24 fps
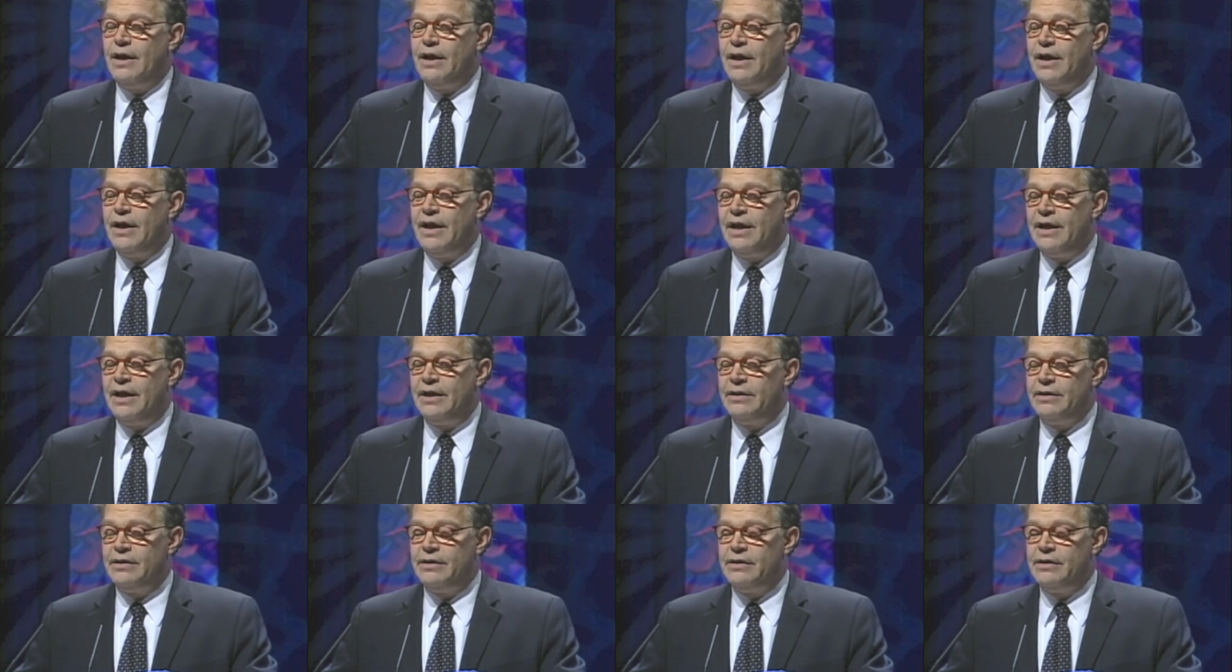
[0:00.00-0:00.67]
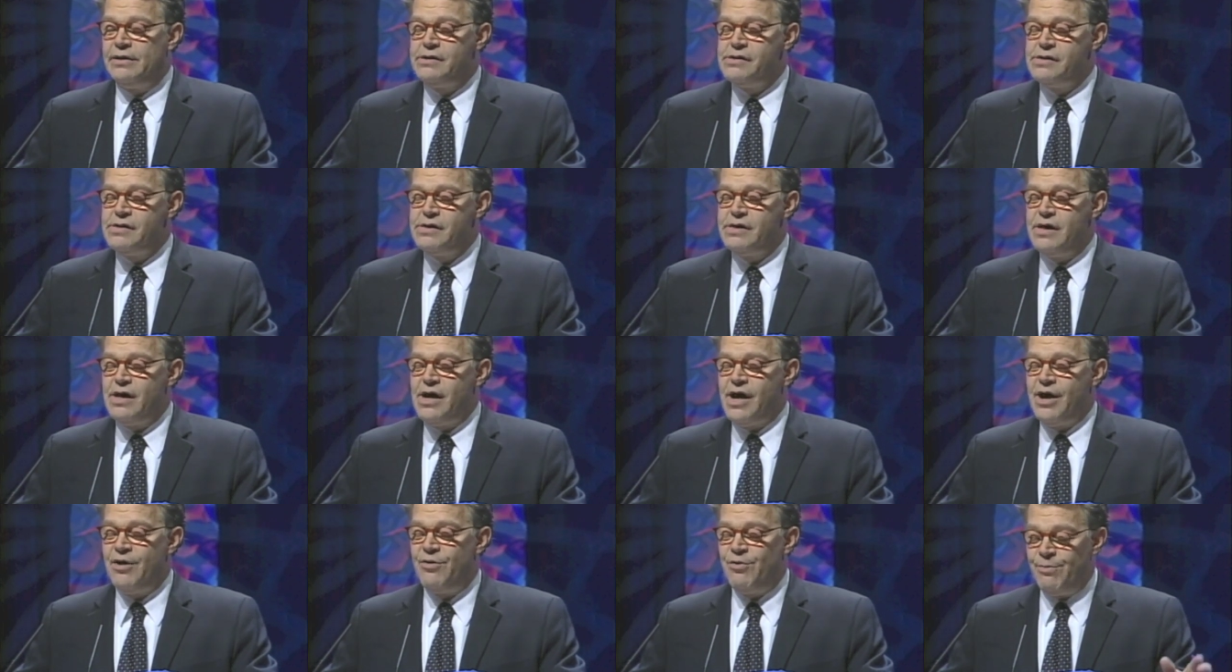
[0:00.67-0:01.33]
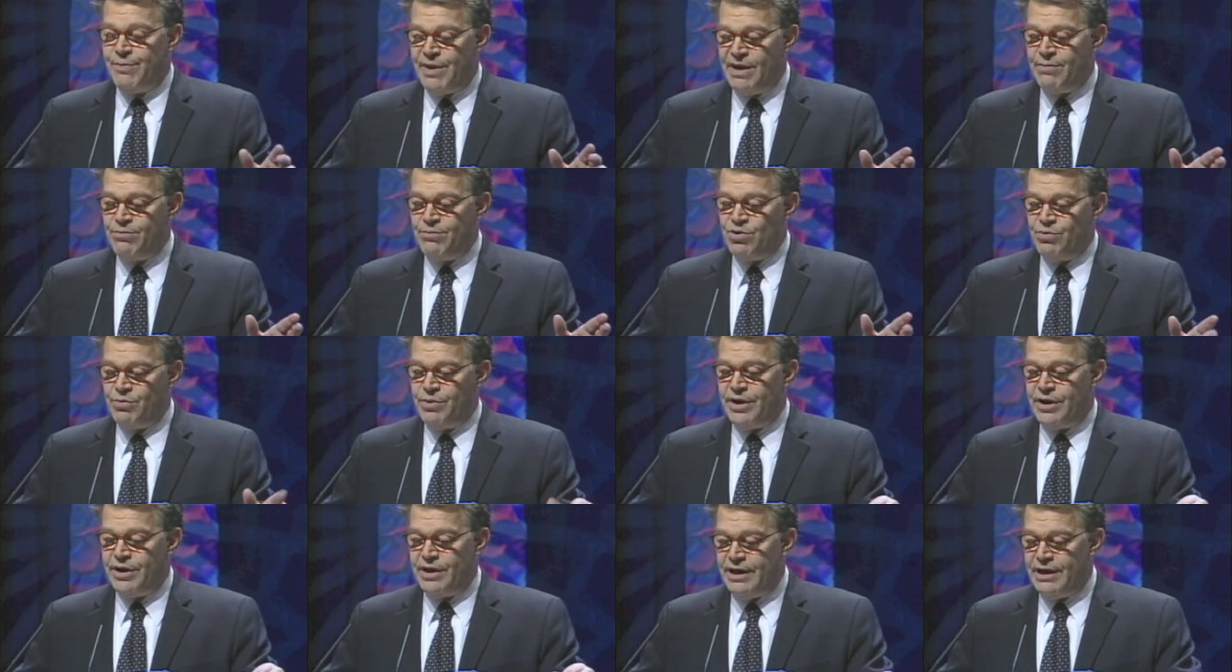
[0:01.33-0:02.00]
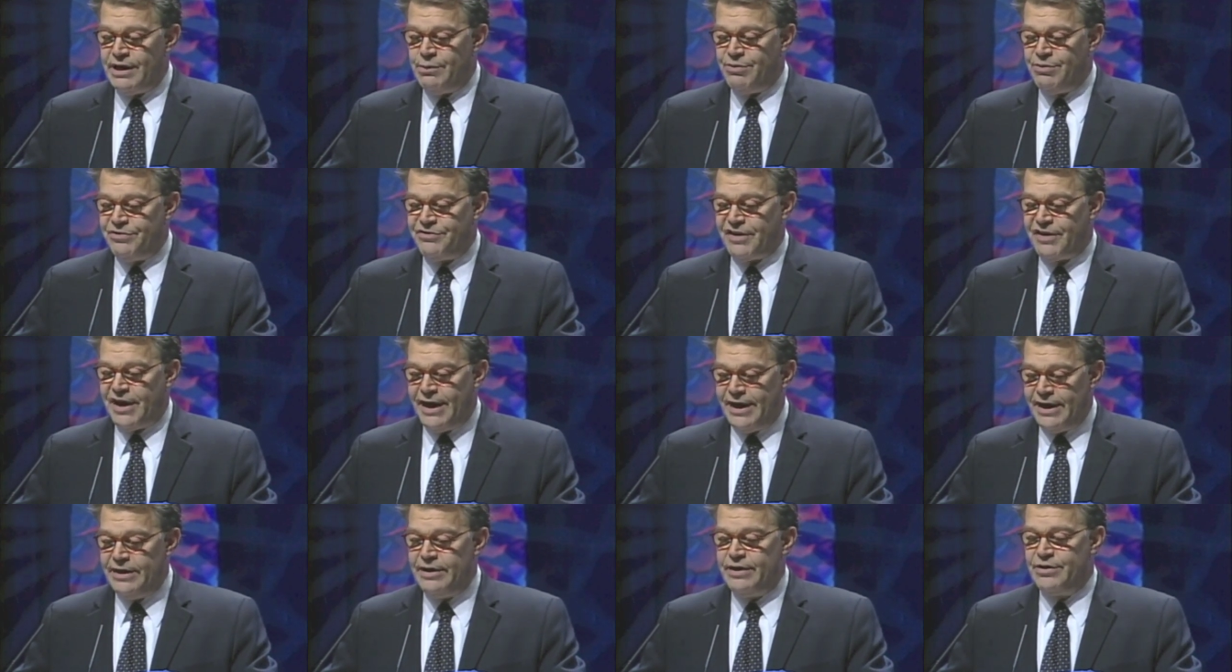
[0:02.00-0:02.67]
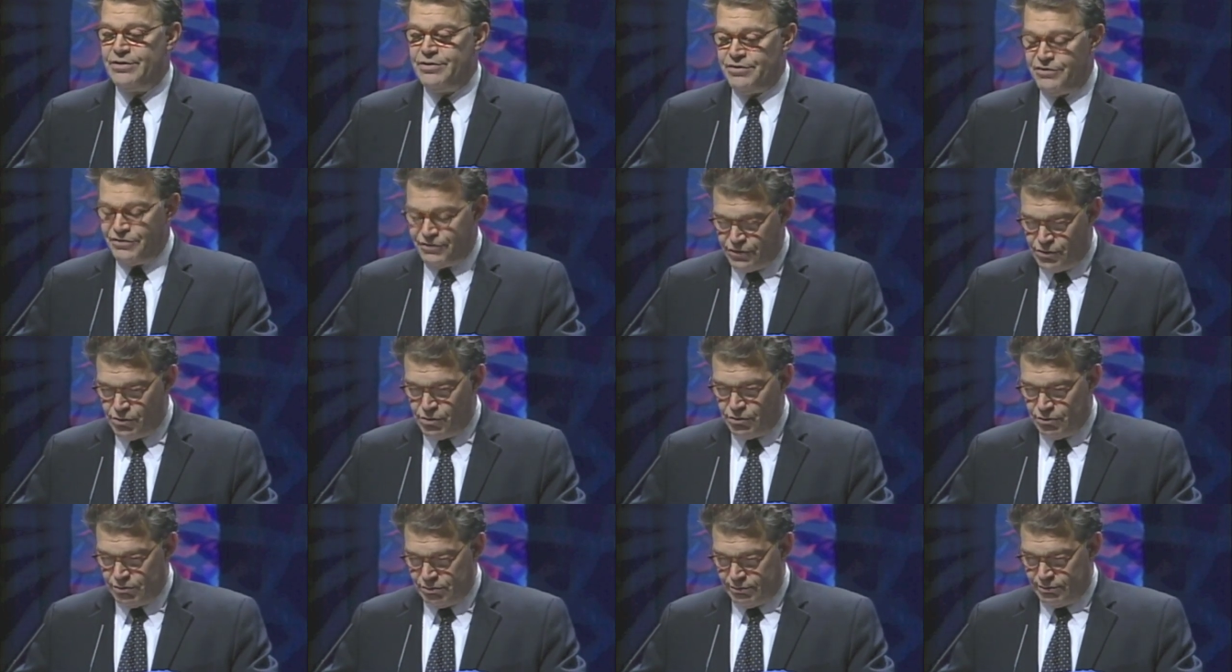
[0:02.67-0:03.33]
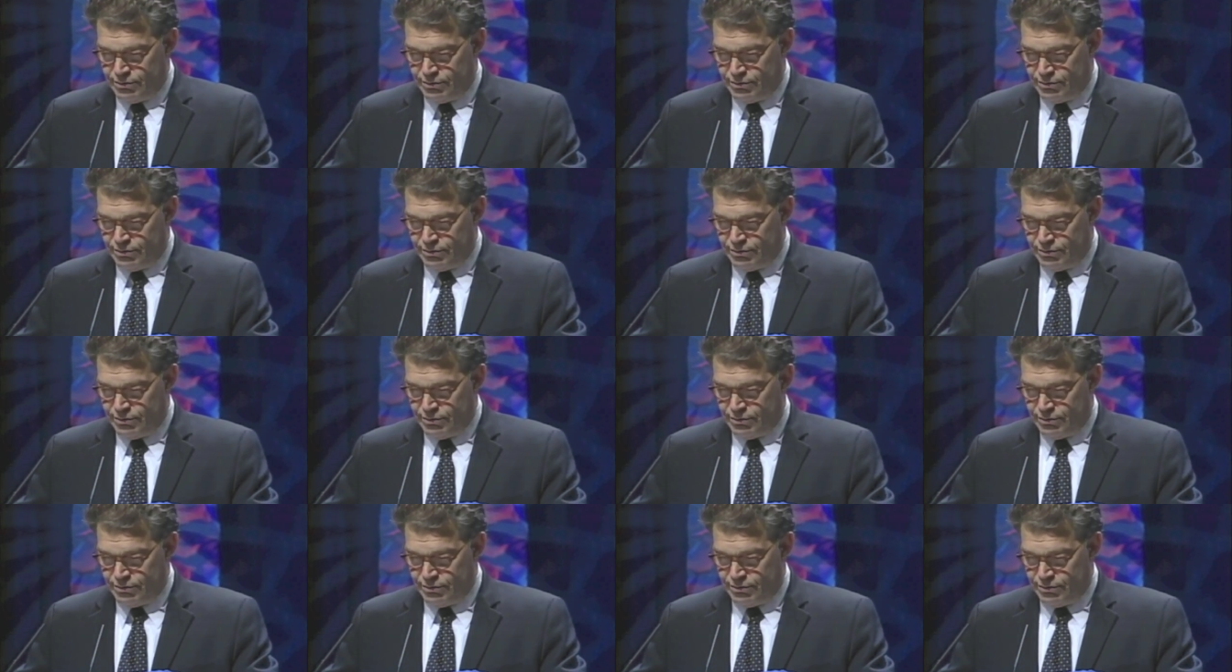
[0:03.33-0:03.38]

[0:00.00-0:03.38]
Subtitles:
And I remember when he was 8 years old,